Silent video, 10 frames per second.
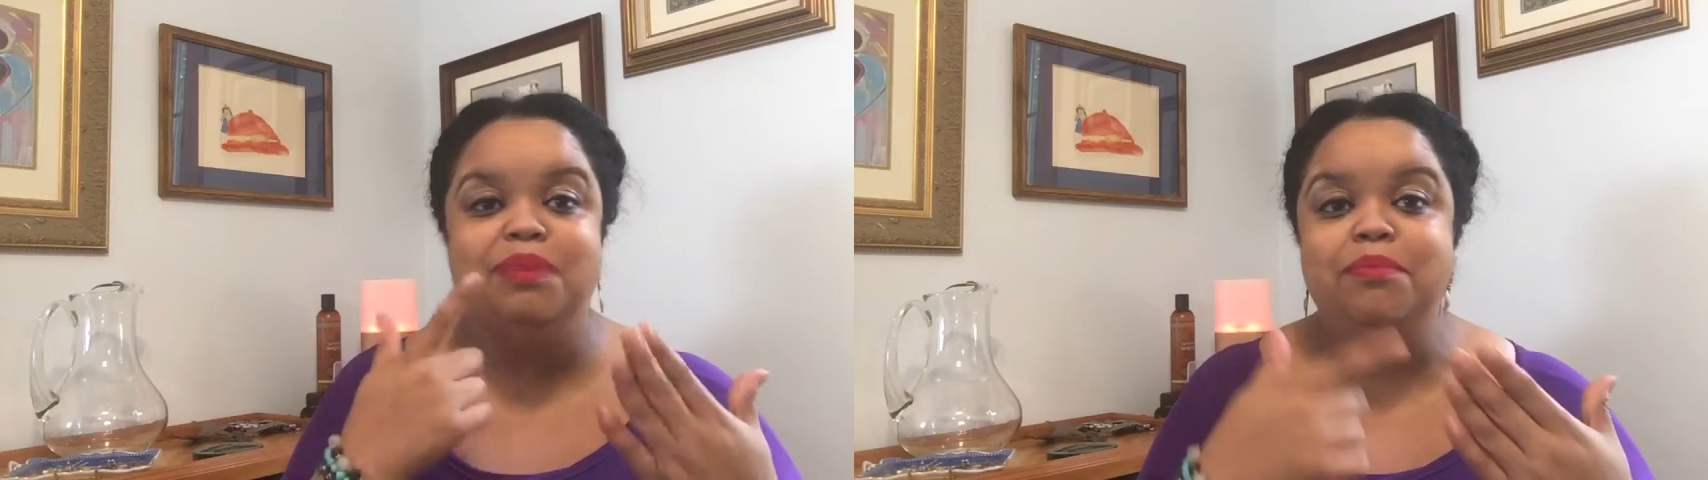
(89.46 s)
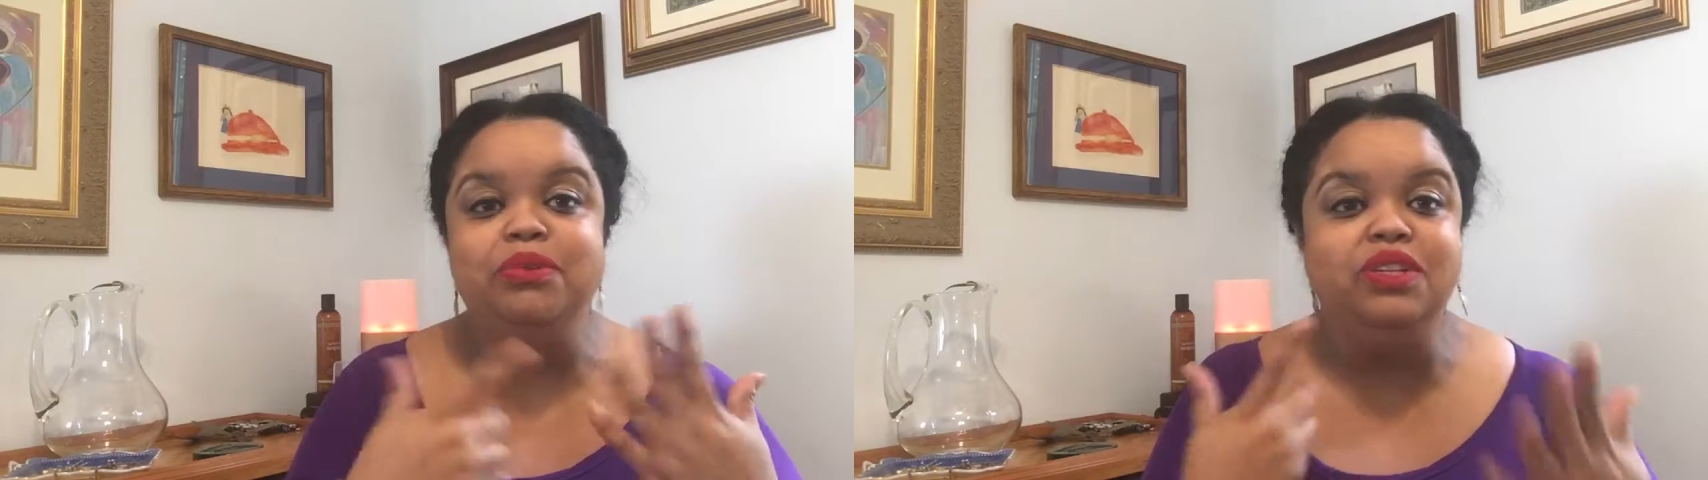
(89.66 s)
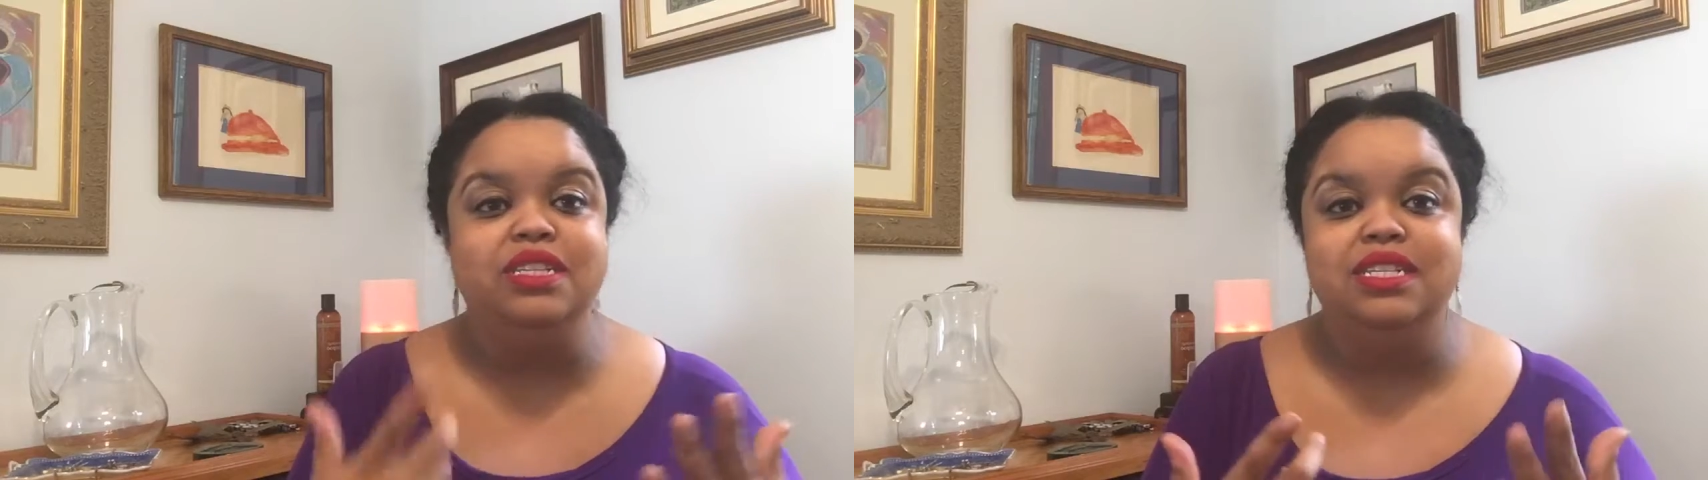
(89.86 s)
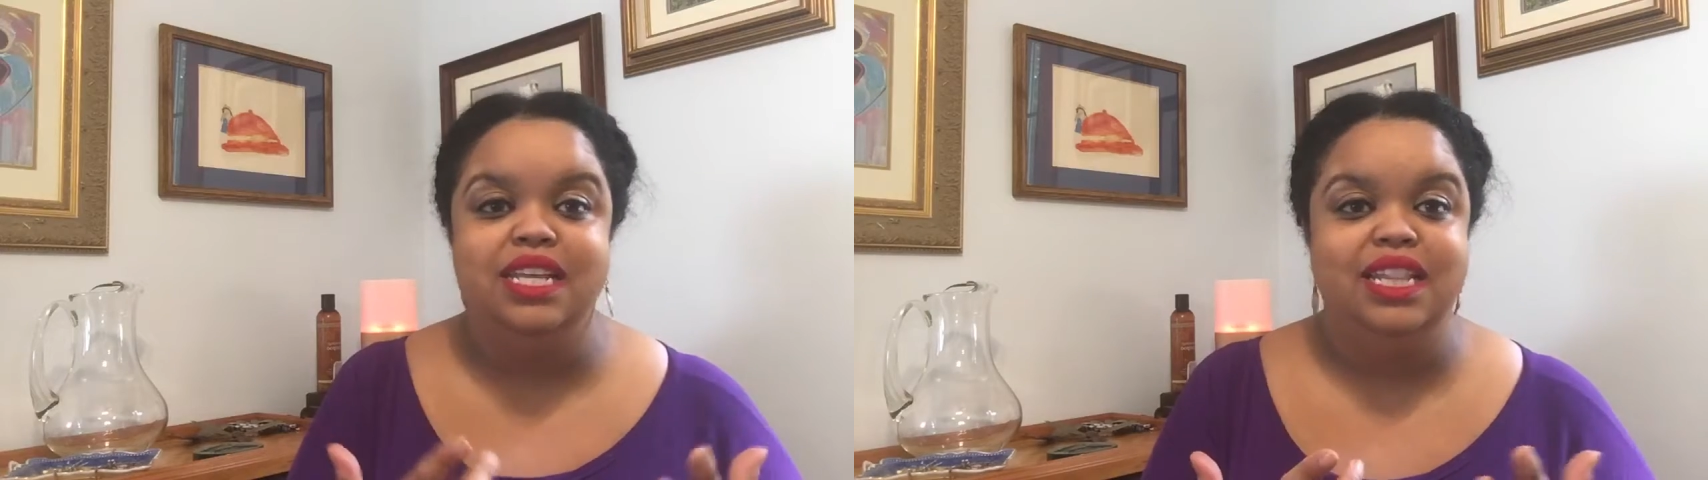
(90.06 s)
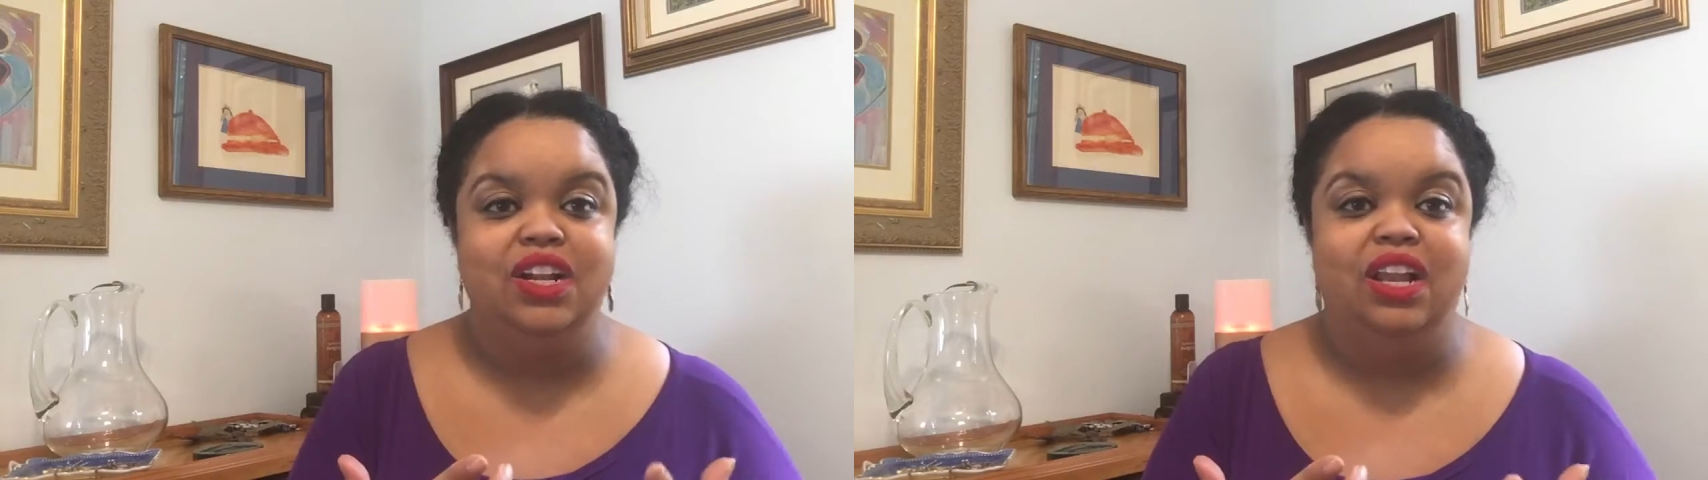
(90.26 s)
pimples
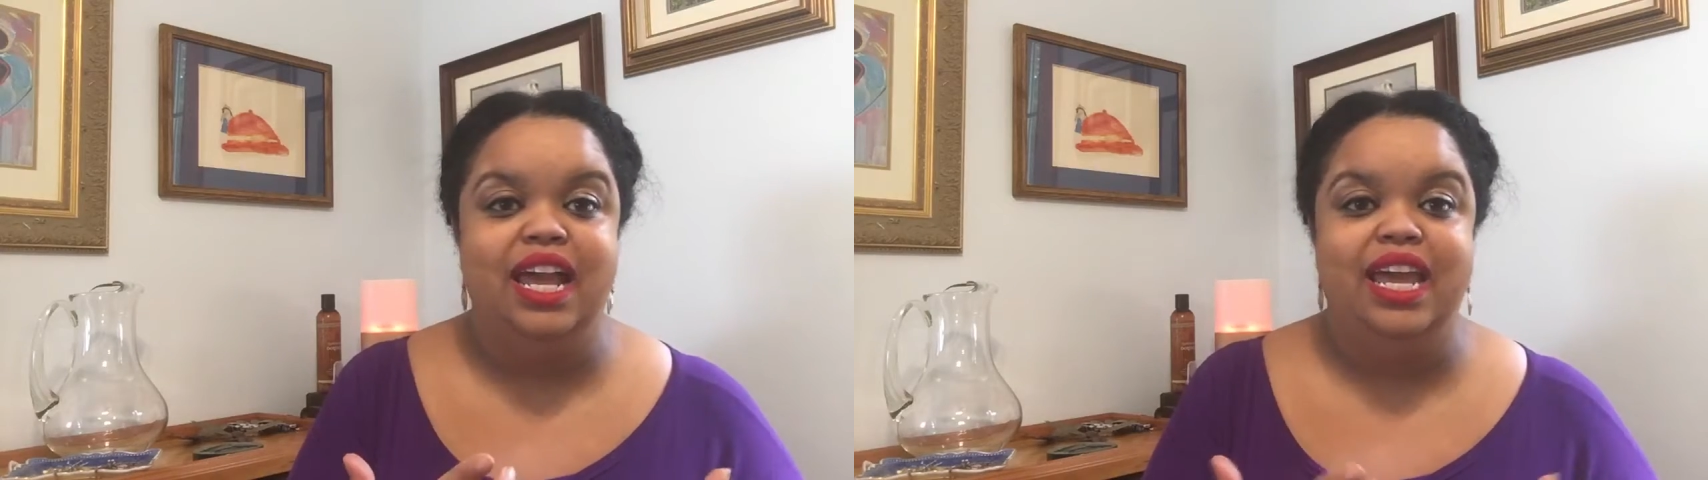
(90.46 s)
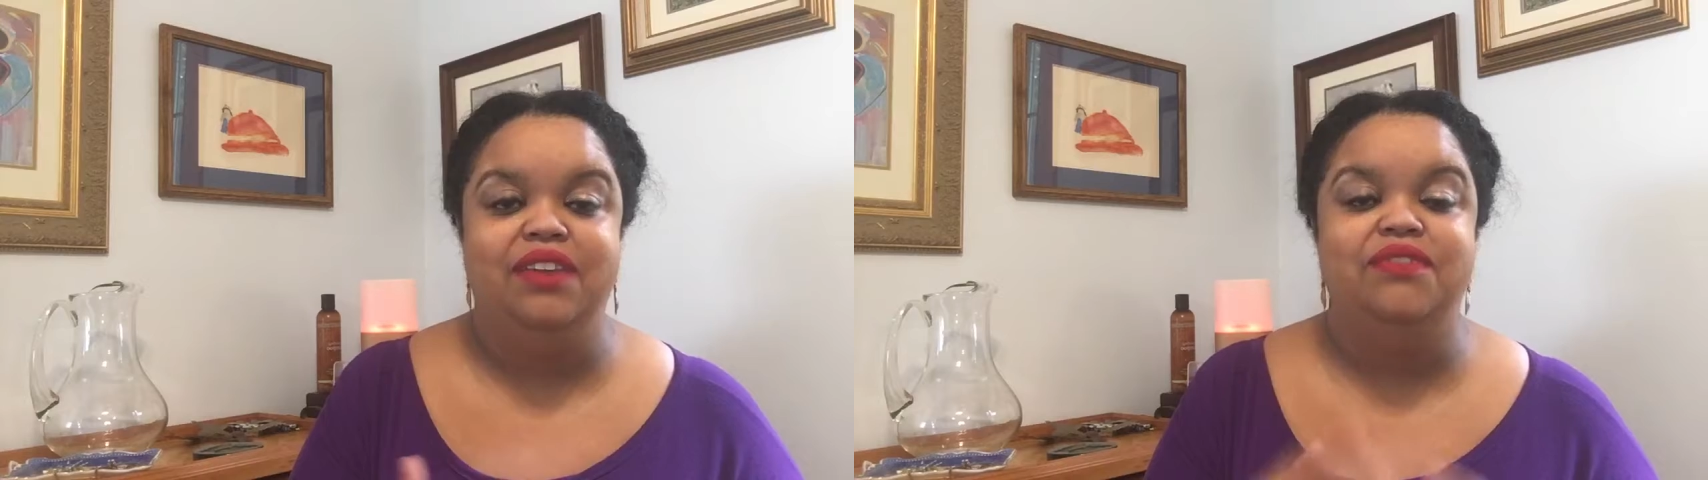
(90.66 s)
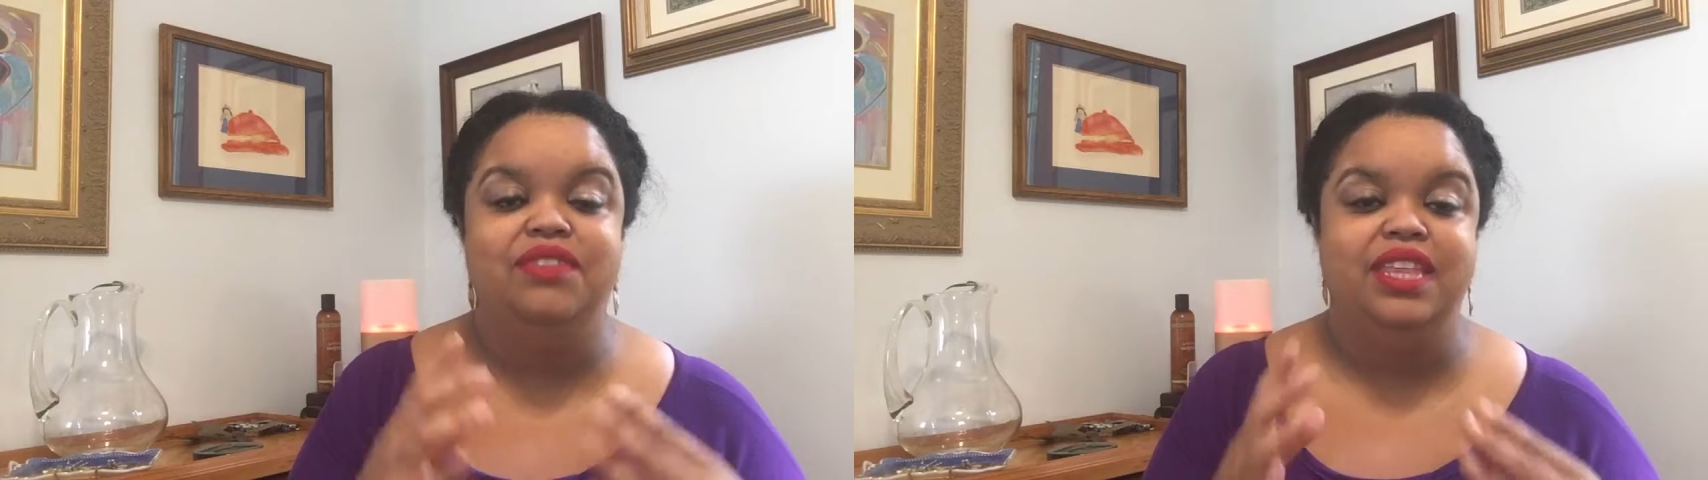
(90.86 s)
in their life,